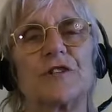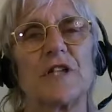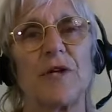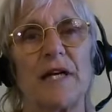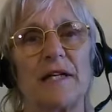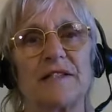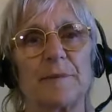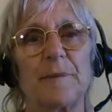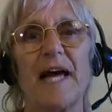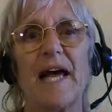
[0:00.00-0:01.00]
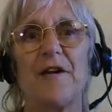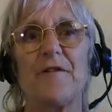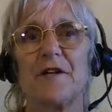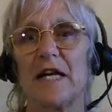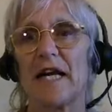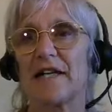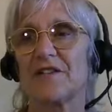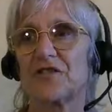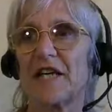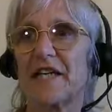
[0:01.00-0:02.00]
So there's a behavior
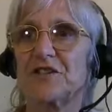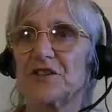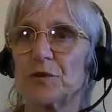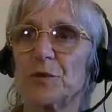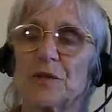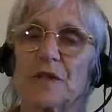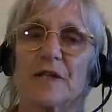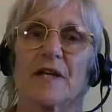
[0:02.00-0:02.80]
like trying to,